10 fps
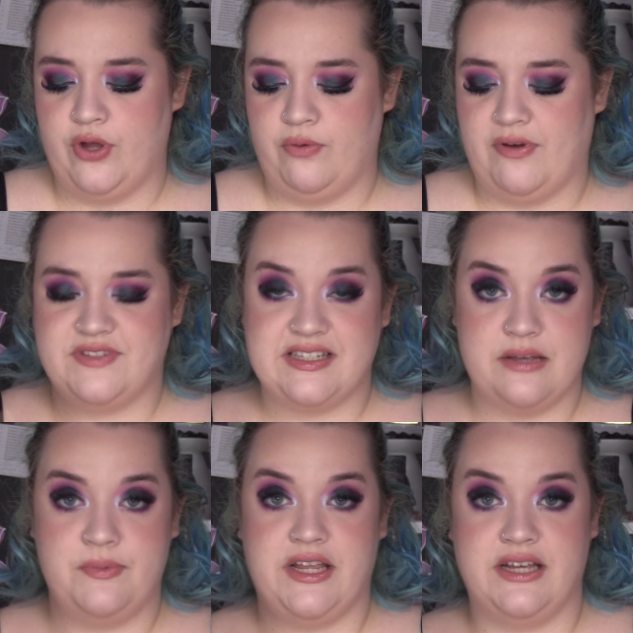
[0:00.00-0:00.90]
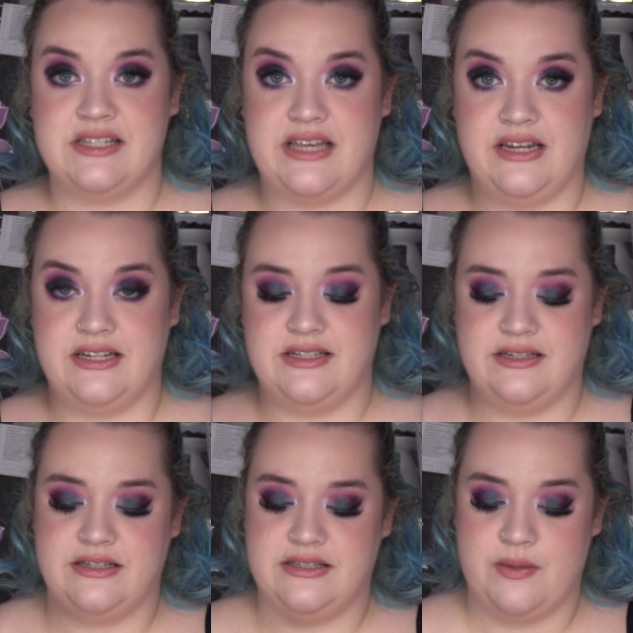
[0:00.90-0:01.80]
who have similar skin
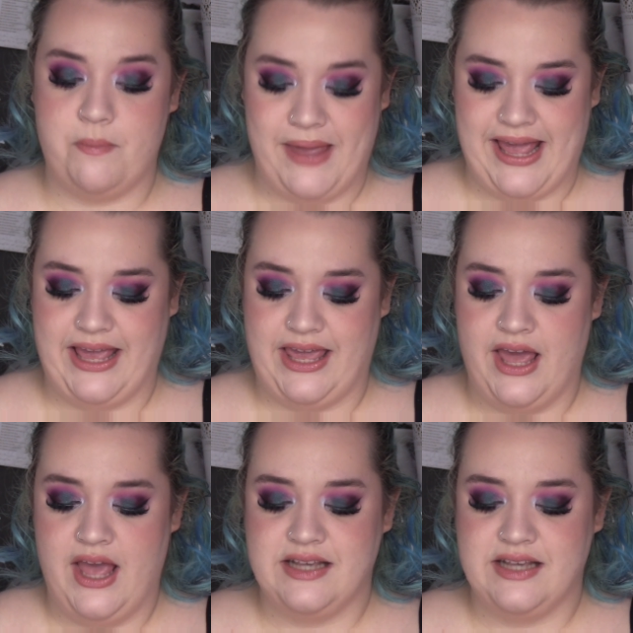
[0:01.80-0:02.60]
to me